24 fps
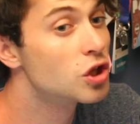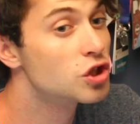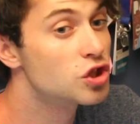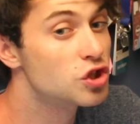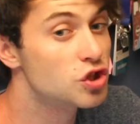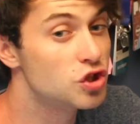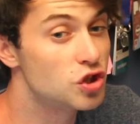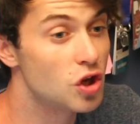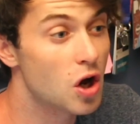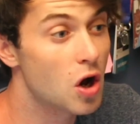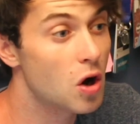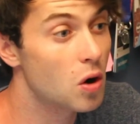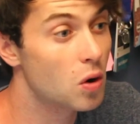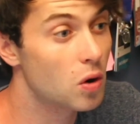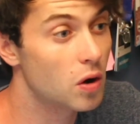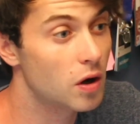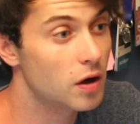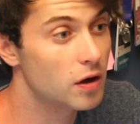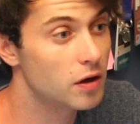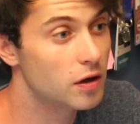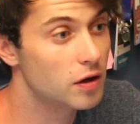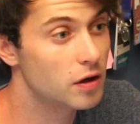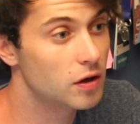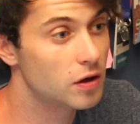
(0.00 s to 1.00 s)
So
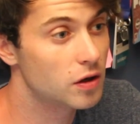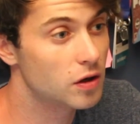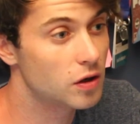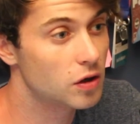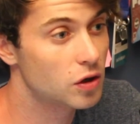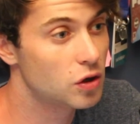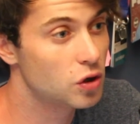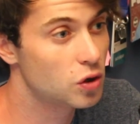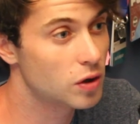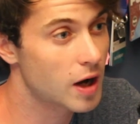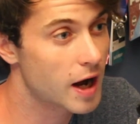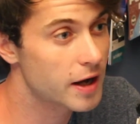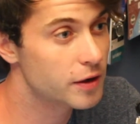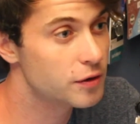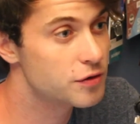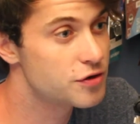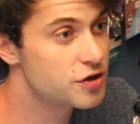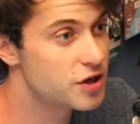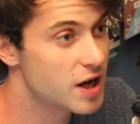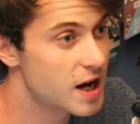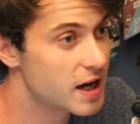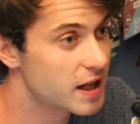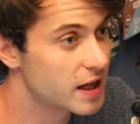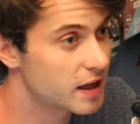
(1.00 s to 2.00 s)

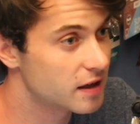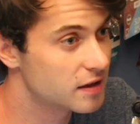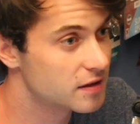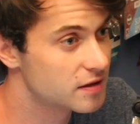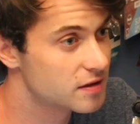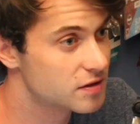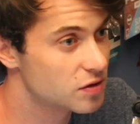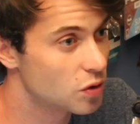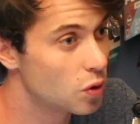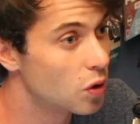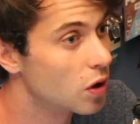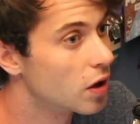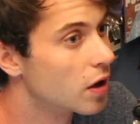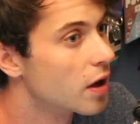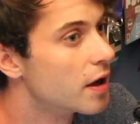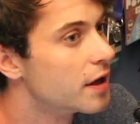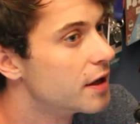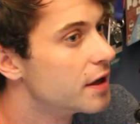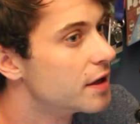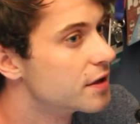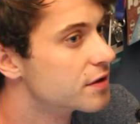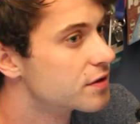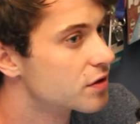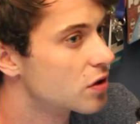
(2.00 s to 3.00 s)
cryogenics, or
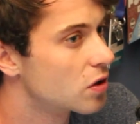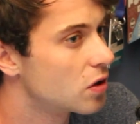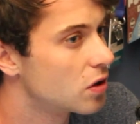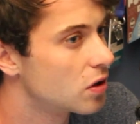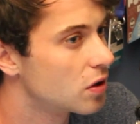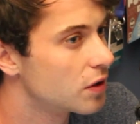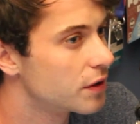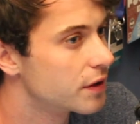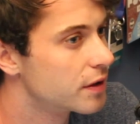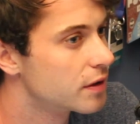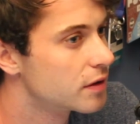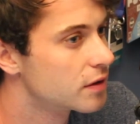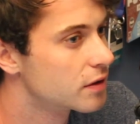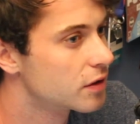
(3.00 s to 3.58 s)
it is called